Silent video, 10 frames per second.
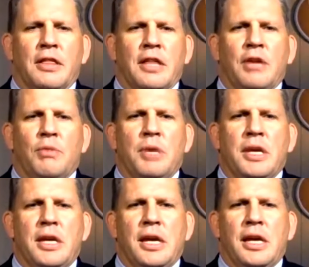then
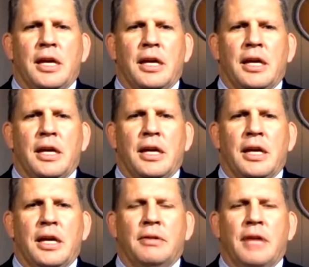we can
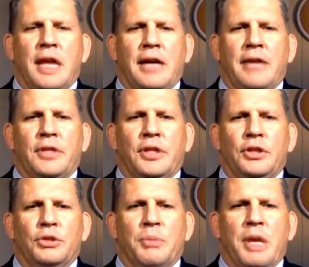not have
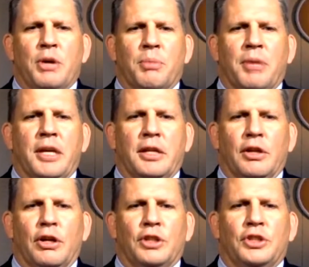these make or break
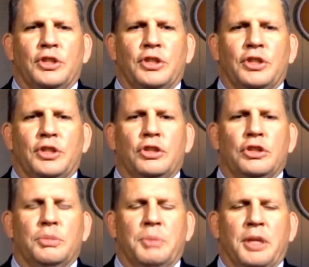large
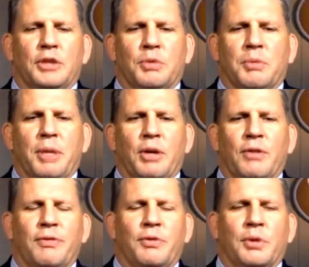decisions because we're better
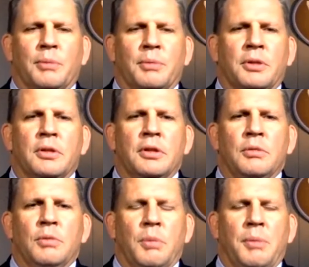informed
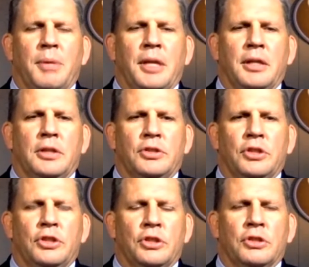when we make the
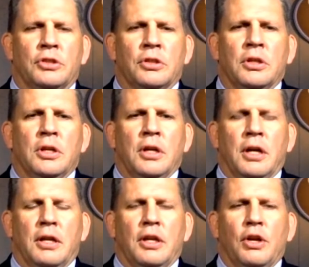decisions.
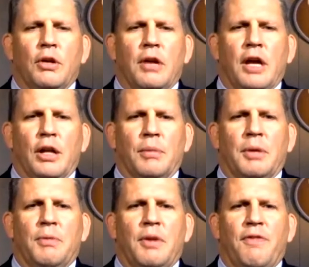The other
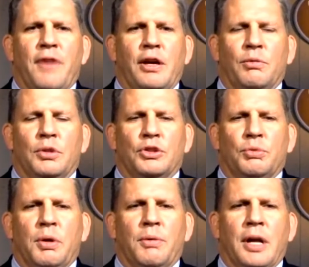element we found
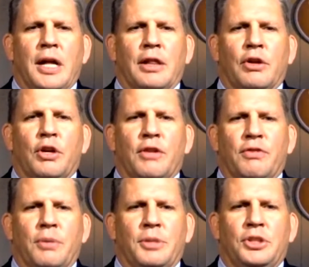was we were not learning
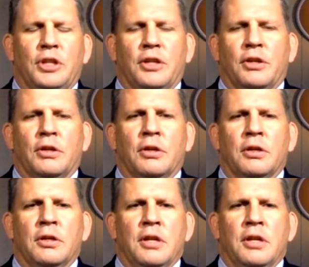from each other